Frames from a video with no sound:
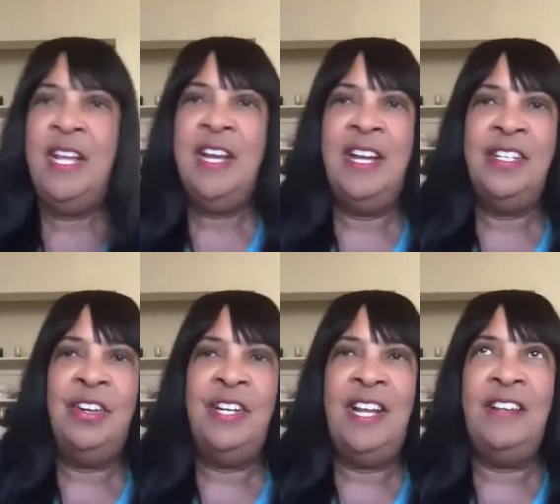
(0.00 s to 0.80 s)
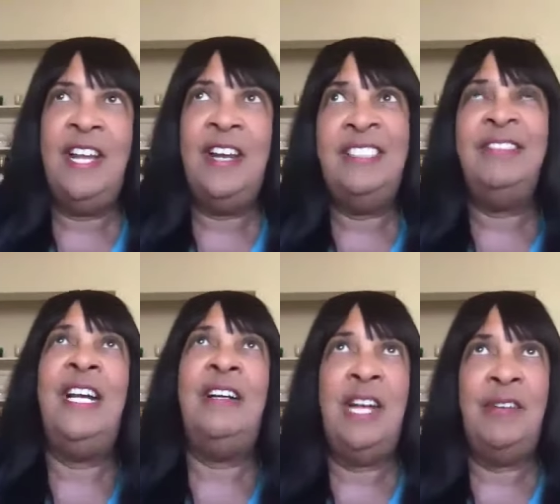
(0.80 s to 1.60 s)
I turned out not only,
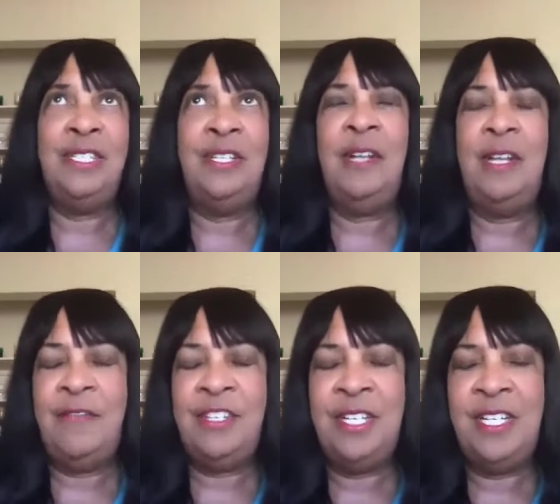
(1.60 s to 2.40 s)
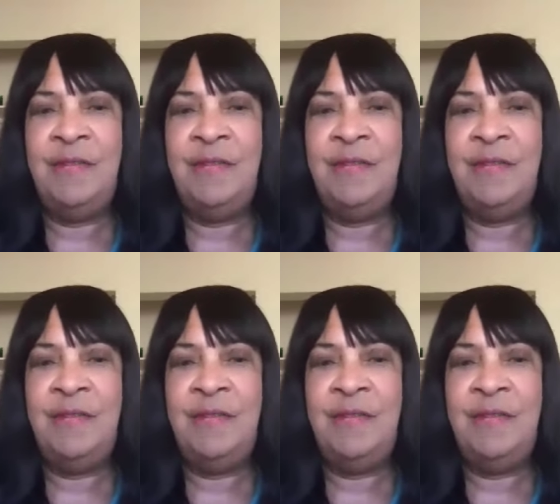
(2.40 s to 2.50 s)
well, I was obviously